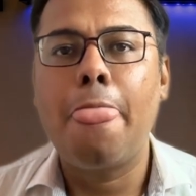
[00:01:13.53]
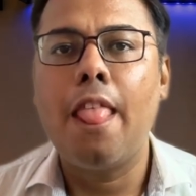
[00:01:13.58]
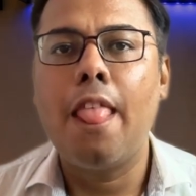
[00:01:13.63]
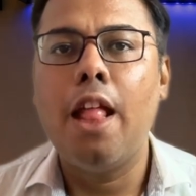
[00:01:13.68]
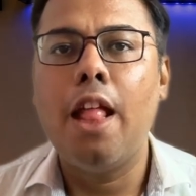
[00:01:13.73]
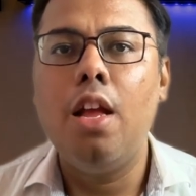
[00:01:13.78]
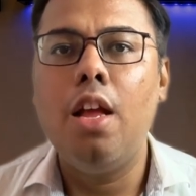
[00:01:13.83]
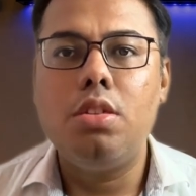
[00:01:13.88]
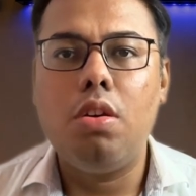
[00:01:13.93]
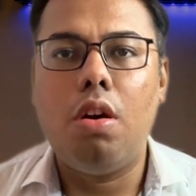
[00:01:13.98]

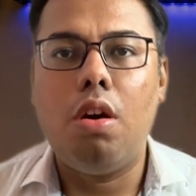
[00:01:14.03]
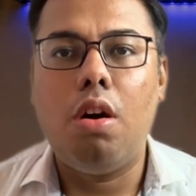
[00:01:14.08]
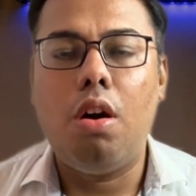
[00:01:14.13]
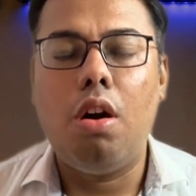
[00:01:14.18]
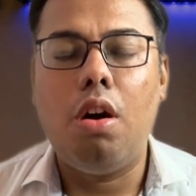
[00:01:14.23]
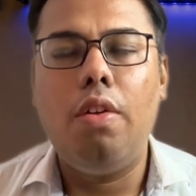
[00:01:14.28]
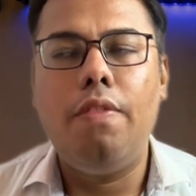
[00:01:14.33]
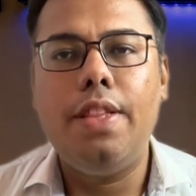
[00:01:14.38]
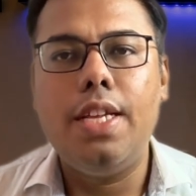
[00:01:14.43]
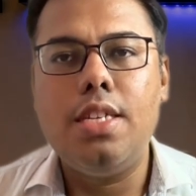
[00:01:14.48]
So all
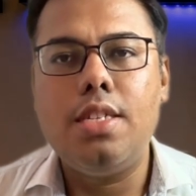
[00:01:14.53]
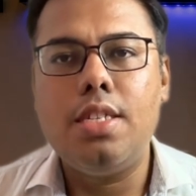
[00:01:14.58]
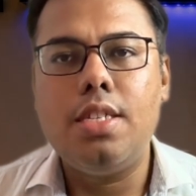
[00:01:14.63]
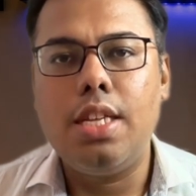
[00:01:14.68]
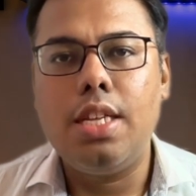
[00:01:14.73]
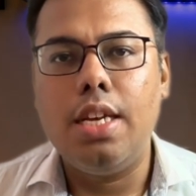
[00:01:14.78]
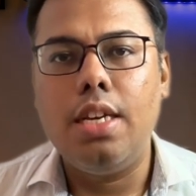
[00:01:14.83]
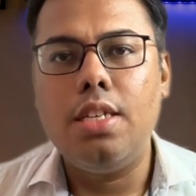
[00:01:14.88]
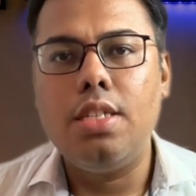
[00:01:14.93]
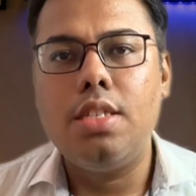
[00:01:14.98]
of these
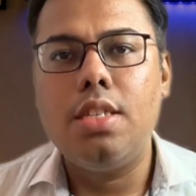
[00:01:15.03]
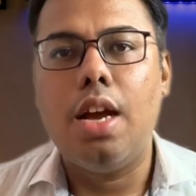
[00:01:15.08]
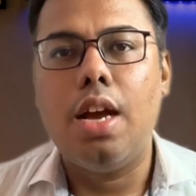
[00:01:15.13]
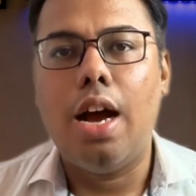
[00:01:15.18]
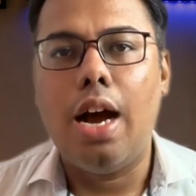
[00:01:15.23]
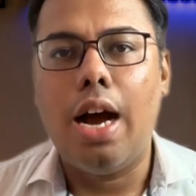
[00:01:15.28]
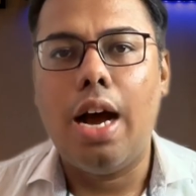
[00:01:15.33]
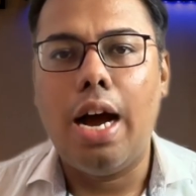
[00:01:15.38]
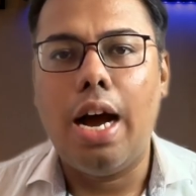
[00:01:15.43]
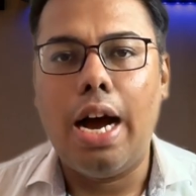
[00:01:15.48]
things
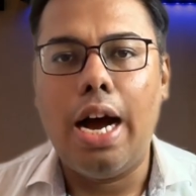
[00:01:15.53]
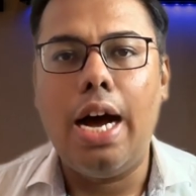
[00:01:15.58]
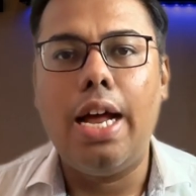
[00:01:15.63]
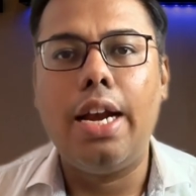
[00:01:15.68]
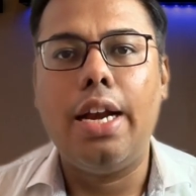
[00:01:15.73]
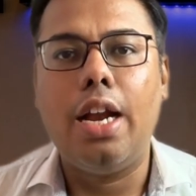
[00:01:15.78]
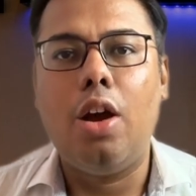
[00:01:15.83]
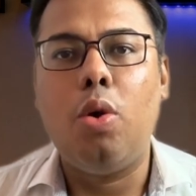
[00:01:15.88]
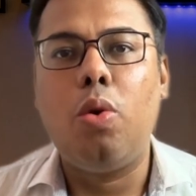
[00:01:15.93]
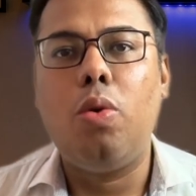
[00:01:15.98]
are
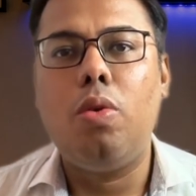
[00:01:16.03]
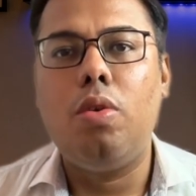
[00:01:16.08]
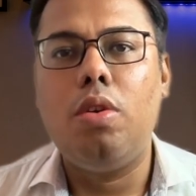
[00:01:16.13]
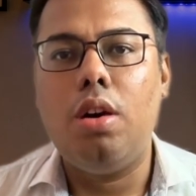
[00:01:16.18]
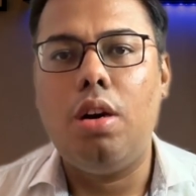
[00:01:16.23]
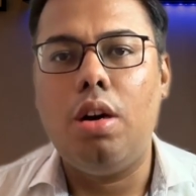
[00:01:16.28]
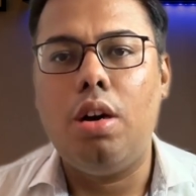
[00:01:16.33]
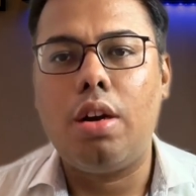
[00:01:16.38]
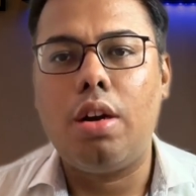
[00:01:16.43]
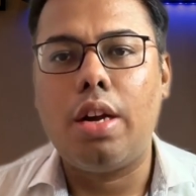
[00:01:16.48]
now
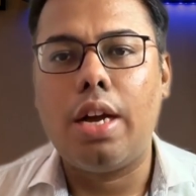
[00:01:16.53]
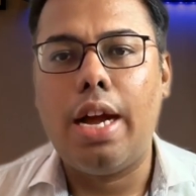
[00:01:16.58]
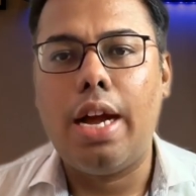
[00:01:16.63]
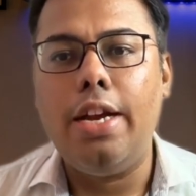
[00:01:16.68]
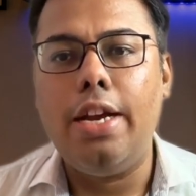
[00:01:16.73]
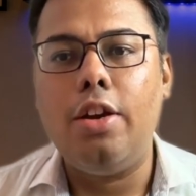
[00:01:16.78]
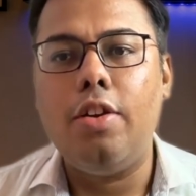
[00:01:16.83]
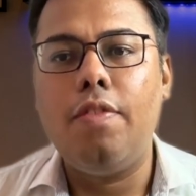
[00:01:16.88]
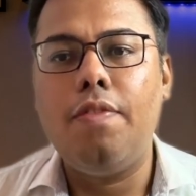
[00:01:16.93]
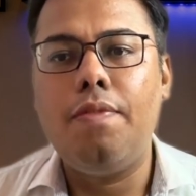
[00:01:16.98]

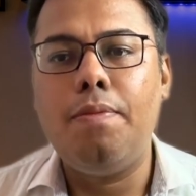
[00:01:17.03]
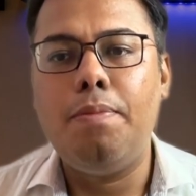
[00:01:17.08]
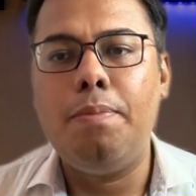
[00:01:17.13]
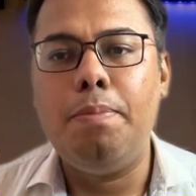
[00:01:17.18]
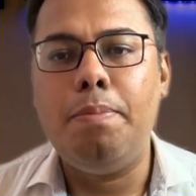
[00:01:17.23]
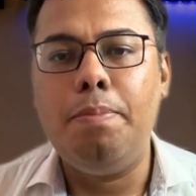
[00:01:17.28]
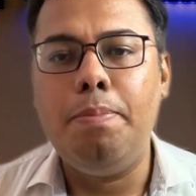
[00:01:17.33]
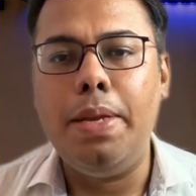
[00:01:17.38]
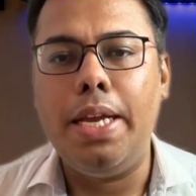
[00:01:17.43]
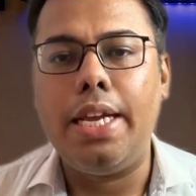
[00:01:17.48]
kind of
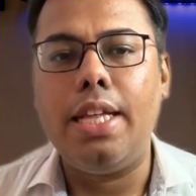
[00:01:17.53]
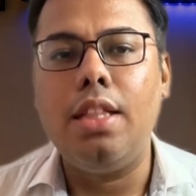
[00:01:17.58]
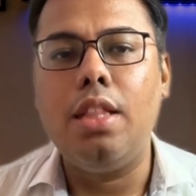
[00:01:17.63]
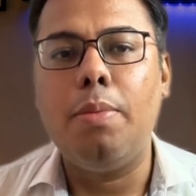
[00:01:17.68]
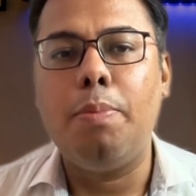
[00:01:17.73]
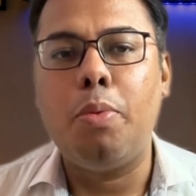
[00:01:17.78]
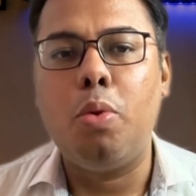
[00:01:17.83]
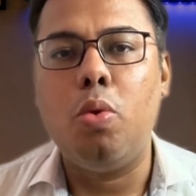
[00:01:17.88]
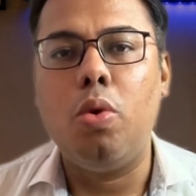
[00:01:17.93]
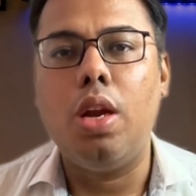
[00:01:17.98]
making the
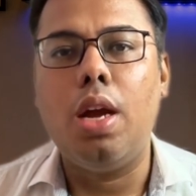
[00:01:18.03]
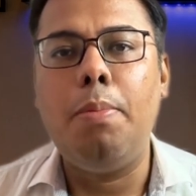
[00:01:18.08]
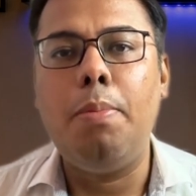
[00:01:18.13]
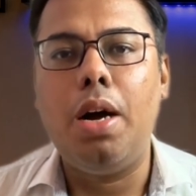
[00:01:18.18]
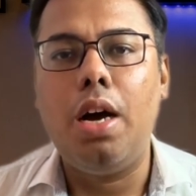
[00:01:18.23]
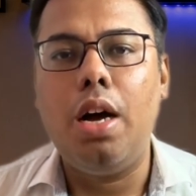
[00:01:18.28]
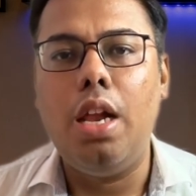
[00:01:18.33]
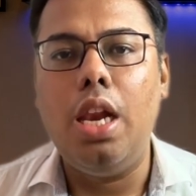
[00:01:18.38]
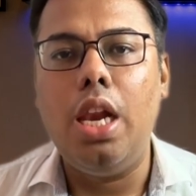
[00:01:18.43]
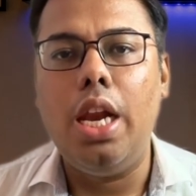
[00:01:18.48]
program
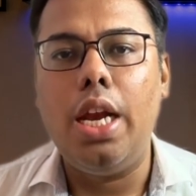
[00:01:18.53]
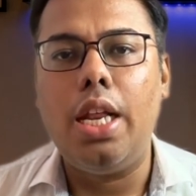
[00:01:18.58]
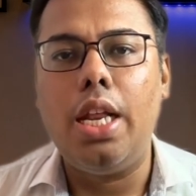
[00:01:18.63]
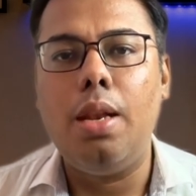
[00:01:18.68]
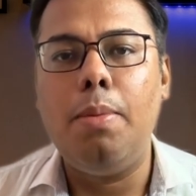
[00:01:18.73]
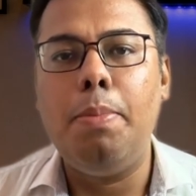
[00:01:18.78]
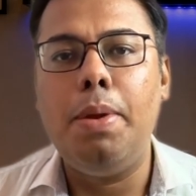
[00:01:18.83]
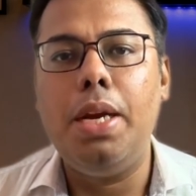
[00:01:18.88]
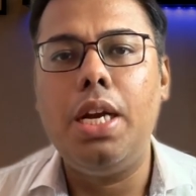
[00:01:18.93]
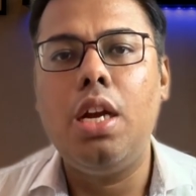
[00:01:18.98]
a little
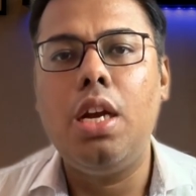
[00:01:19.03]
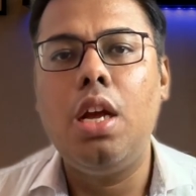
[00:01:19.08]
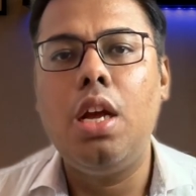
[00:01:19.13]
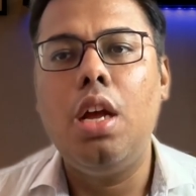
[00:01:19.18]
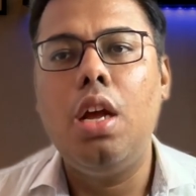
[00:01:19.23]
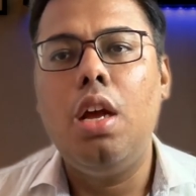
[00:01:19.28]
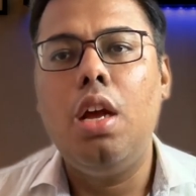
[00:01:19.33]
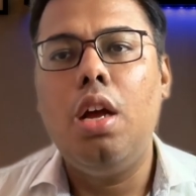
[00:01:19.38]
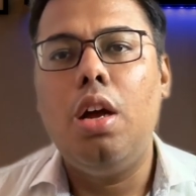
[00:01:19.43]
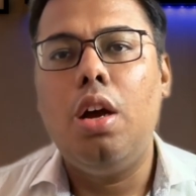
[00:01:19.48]
bit
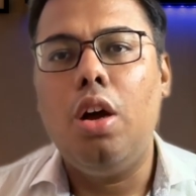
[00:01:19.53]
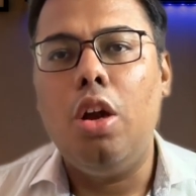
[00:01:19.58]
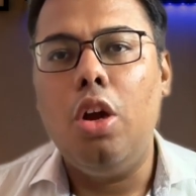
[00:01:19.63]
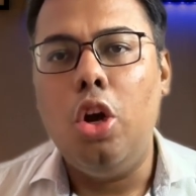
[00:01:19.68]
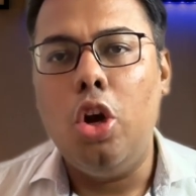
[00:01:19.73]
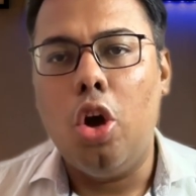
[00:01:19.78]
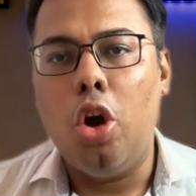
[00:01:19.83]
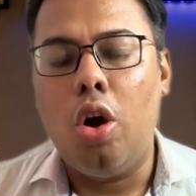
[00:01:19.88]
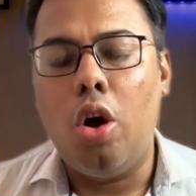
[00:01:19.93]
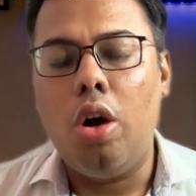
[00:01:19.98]

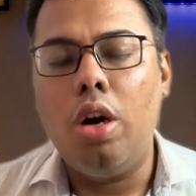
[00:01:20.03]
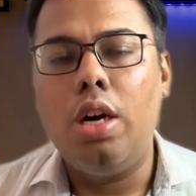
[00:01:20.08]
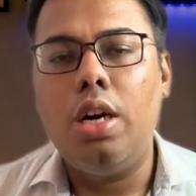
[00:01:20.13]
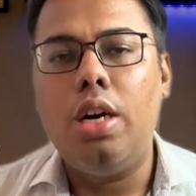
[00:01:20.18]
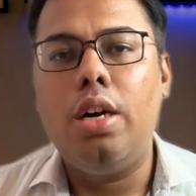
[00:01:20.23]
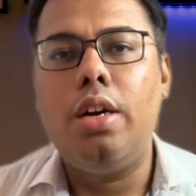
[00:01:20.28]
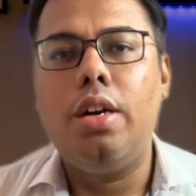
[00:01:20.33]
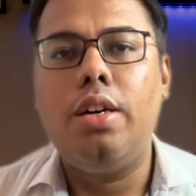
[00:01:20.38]
longer.